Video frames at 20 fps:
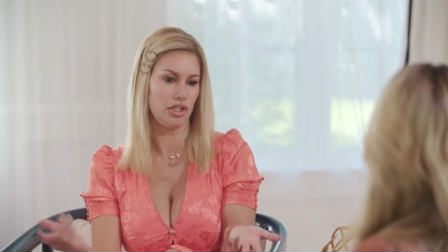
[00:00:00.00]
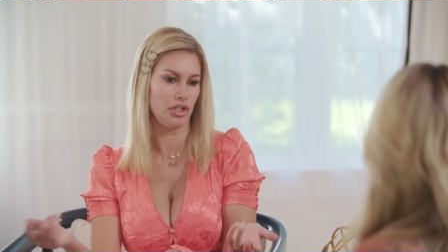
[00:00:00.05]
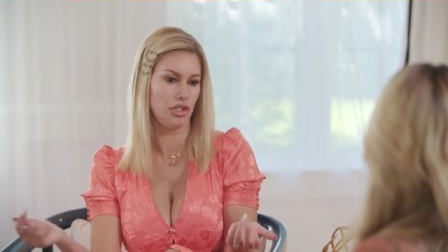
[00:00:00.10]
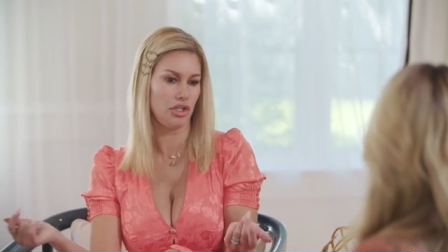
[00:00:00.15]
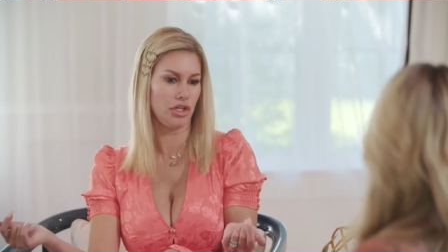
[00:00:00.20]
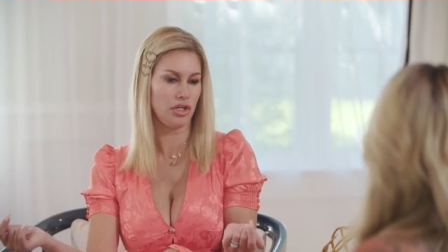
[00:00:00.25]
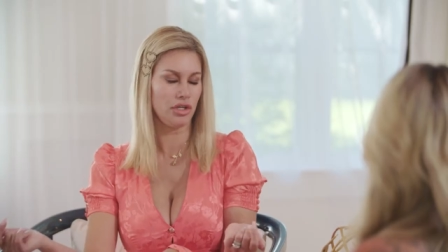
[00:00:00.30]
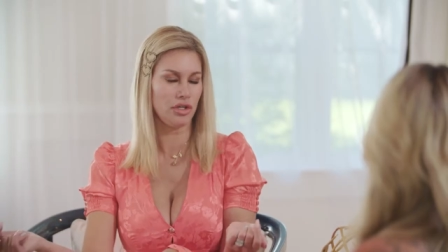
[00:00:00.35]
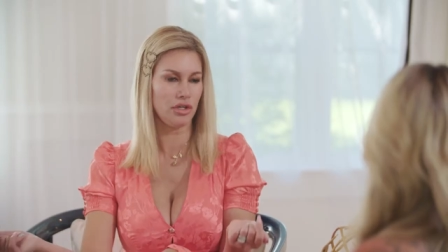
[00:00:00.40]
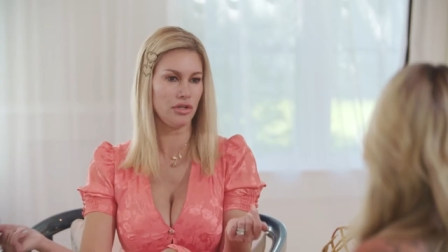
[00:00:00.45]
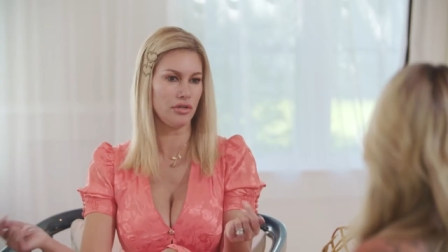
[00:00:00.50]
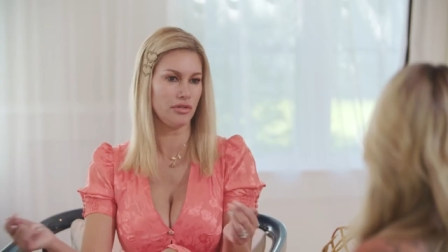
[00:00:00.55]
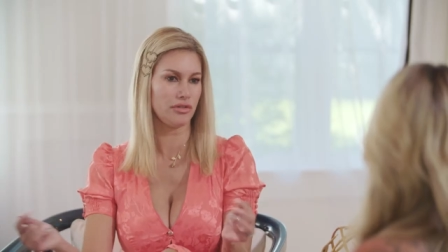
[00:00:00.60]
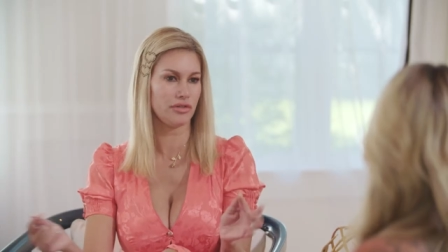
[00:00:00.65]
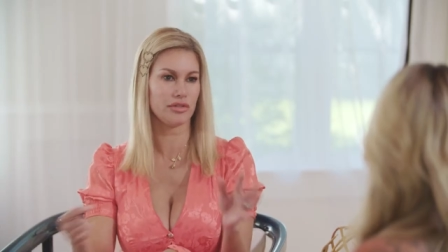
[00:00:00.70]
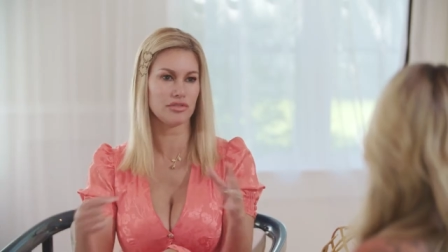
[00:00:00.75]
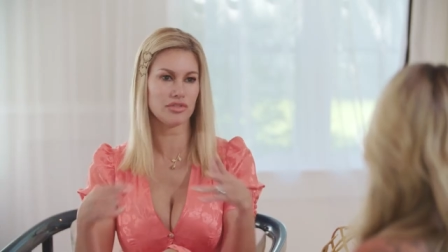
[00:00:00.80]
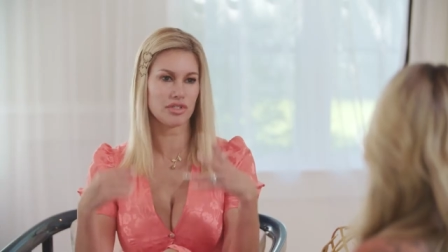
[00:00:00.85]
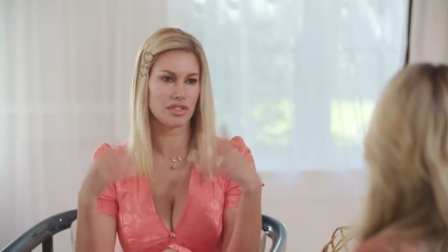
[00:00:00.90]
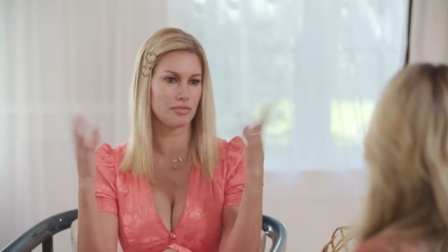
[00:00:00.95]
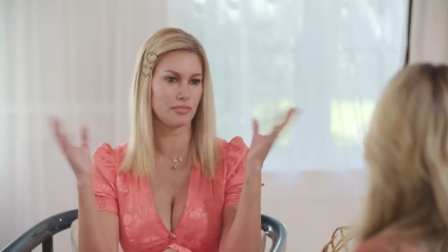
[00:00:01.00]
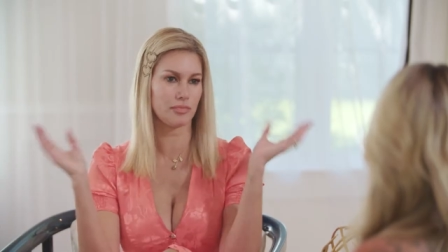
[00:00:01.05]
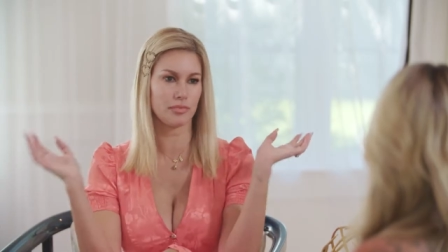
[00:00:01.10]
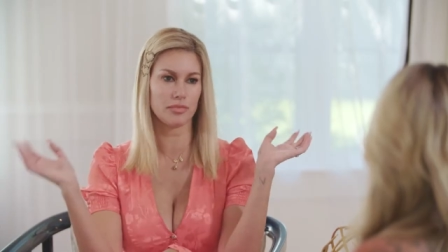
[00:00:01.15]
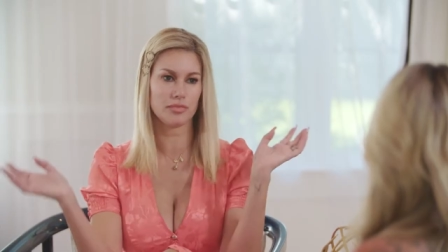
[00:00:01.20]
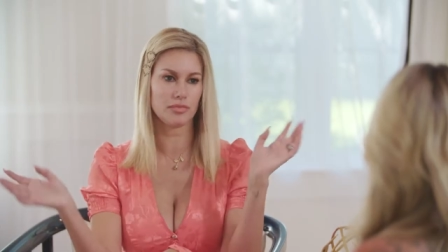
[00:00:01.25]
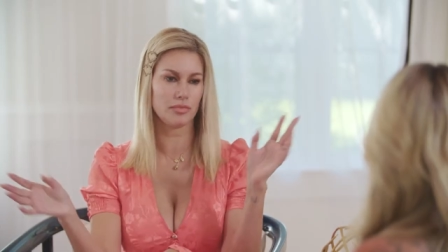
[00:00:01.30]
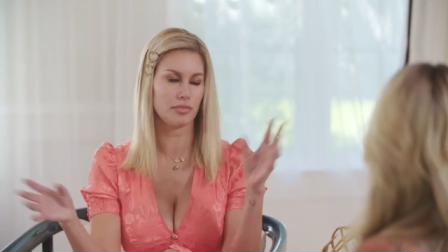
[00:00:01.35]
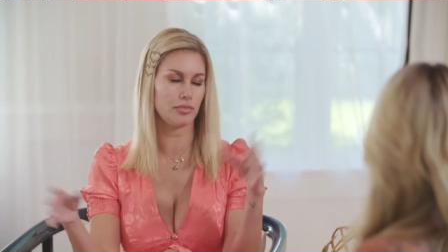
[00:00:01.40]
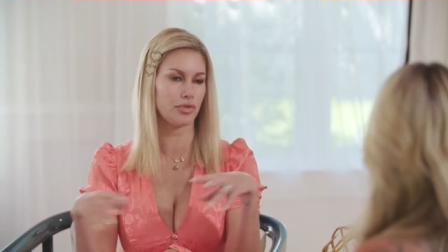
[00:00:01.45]
you know, they'll just
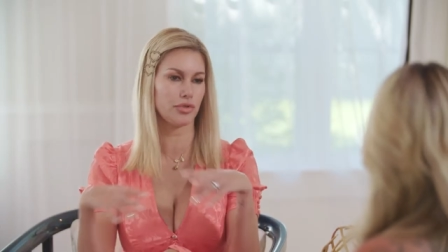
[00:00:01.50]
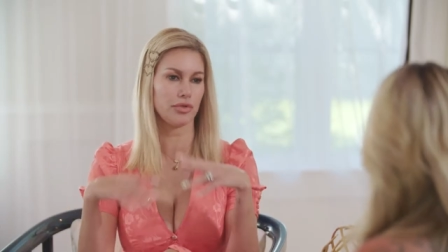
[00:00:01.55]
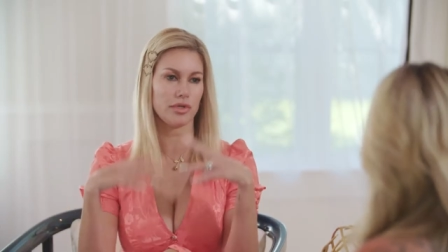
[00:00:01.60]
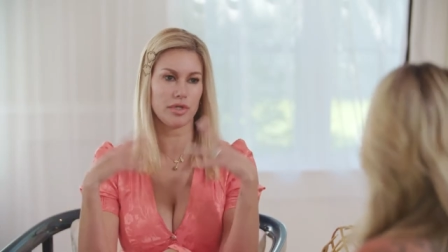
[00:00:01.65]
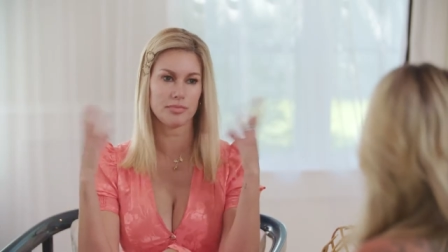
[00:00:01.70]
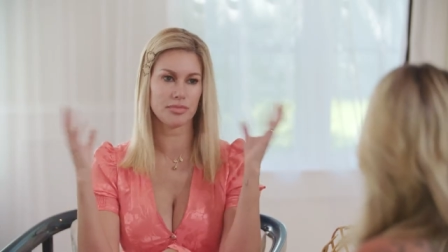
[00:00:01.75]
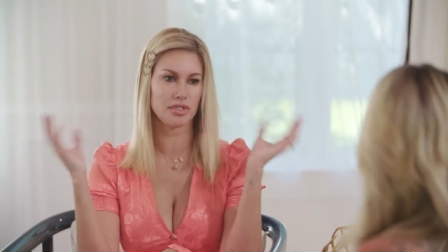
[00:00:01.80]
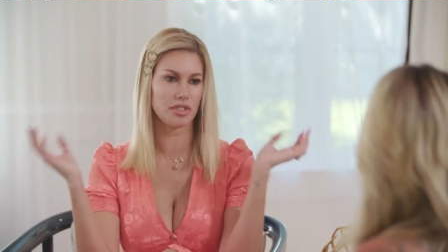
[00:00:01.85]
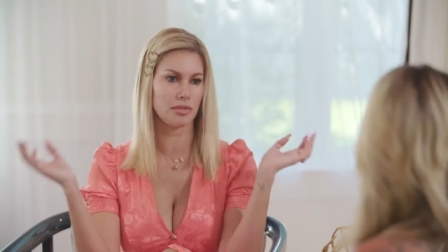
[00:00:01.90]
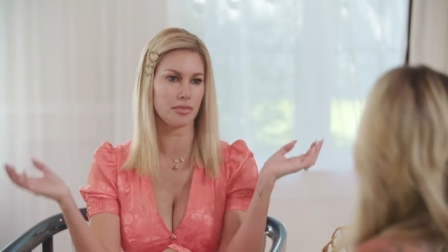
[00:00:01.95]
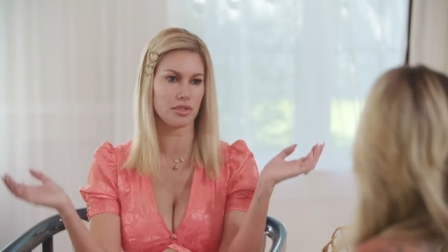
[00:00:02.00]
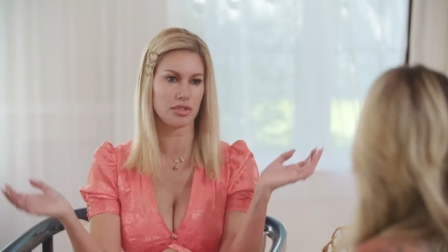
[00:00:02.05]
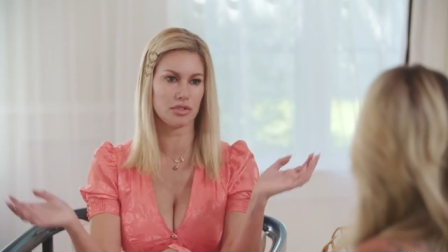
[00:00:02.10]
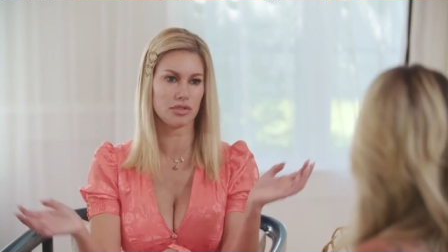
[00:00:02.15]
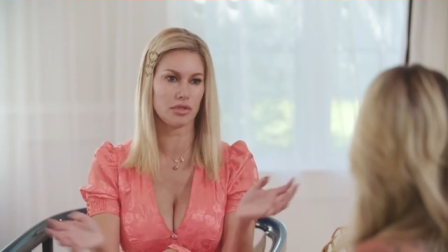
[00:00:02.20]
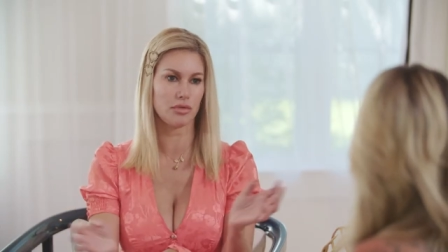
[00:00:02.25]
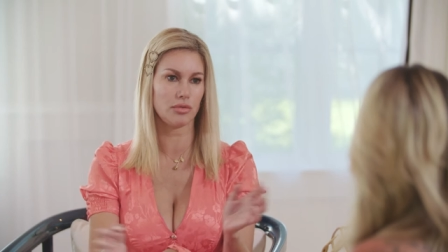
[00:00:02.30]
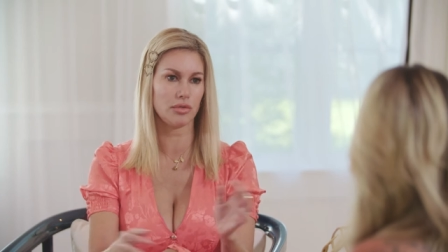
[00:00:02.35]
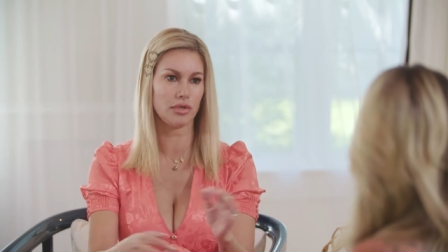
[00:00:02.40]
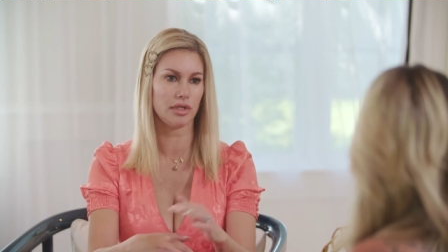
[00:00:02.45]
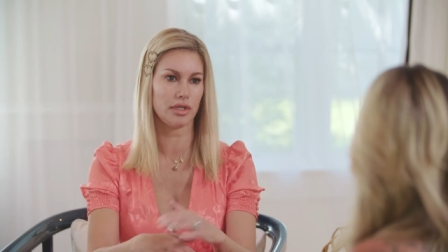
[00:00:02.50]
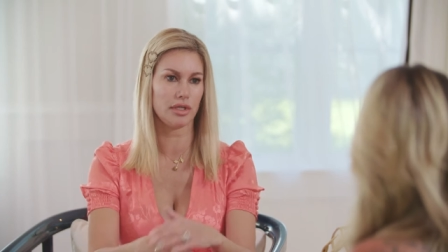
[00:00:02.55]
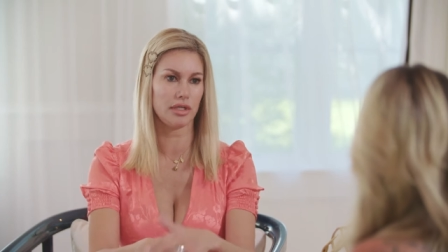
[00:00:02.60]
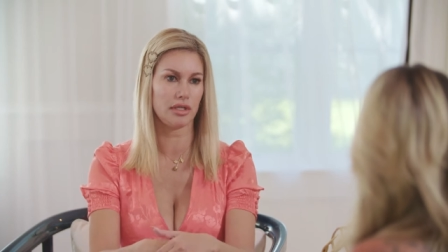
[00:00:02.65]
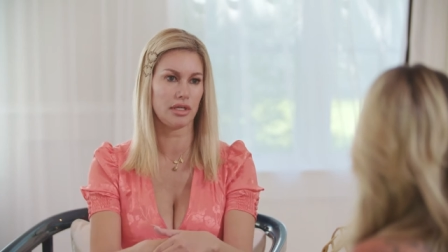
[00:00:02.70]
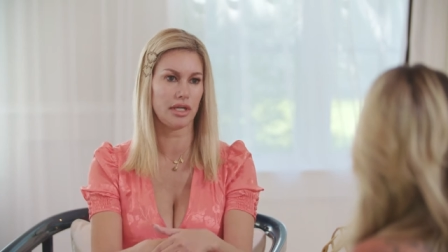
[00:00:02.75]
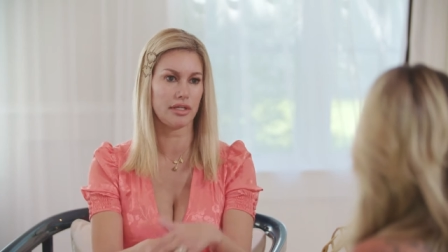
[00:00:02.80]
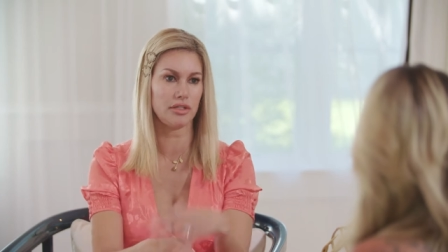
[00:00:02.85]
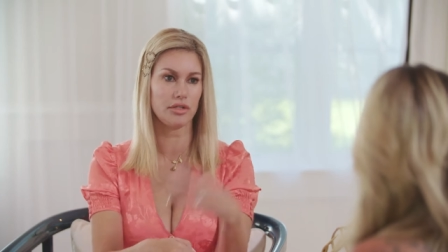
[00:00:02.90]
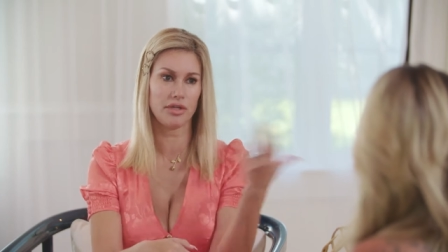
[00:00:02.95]
brew up some
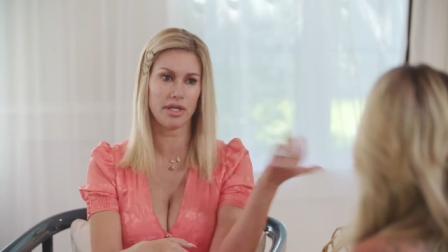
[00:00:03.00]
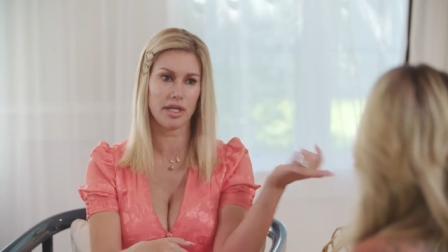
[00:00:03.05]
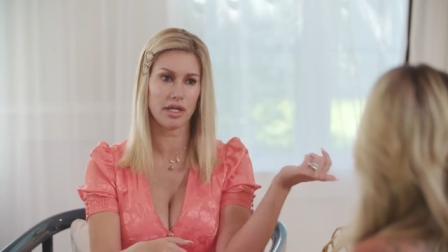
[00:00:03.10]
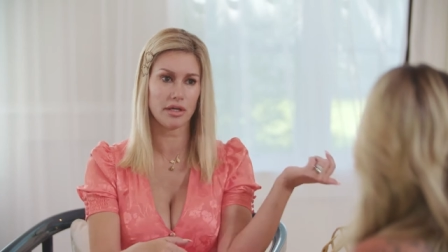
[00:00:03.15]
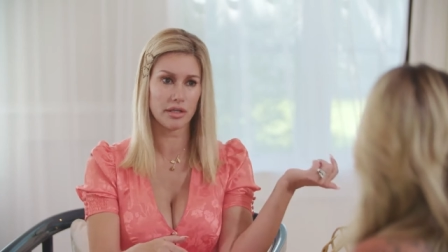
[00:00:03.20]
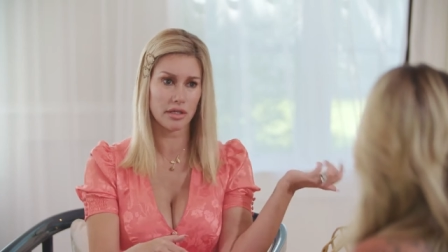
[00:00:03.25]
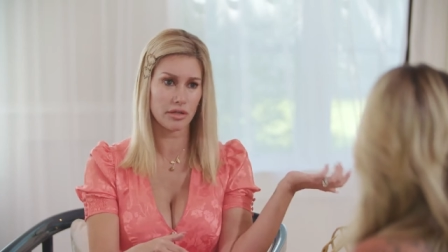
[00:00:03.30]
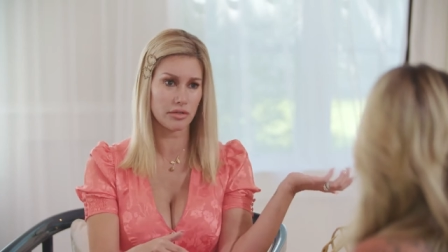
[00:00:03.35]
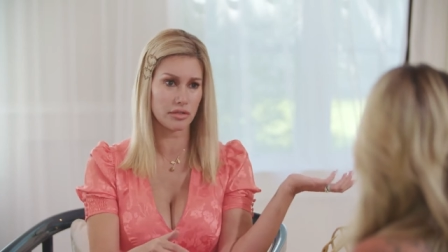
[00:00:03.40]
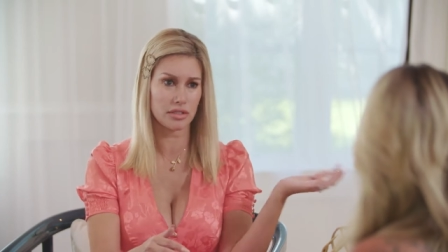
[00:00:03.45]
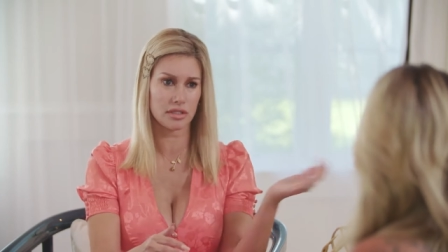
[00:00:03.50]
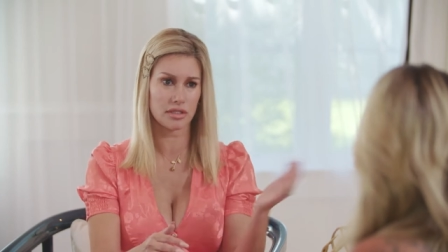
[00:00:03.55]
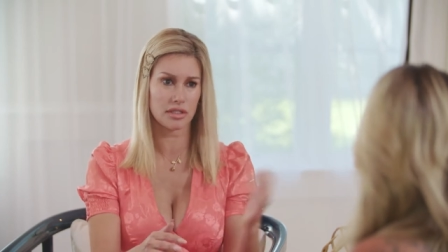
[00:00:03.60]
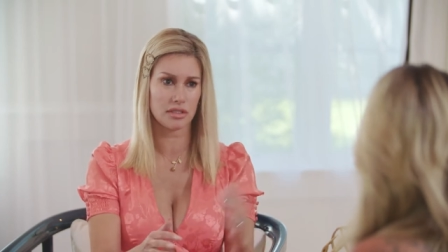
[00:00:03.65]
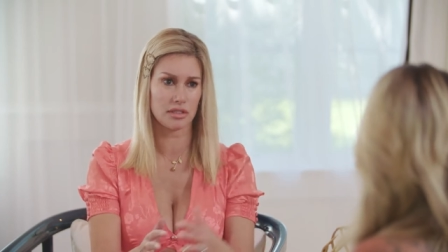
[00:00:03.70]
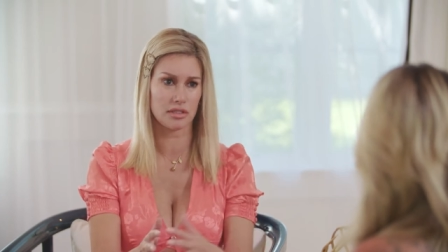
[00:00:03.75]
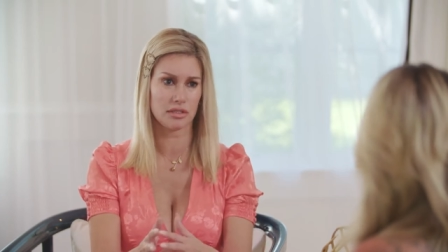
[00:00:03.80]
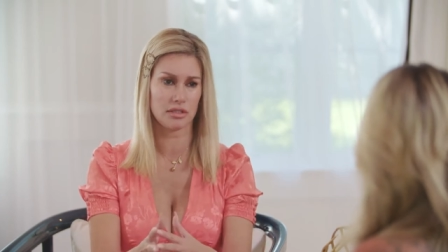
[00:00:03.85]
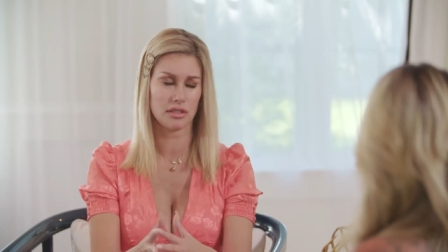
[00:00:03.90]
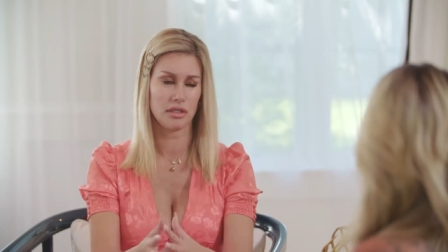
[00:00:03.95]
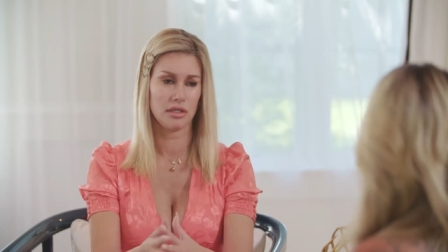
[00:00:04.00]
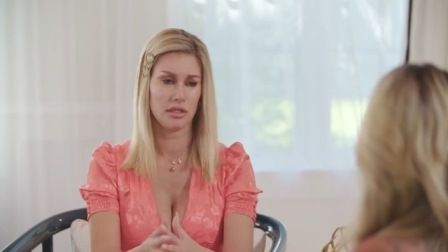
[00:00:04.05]
story. I know Carrie Otis is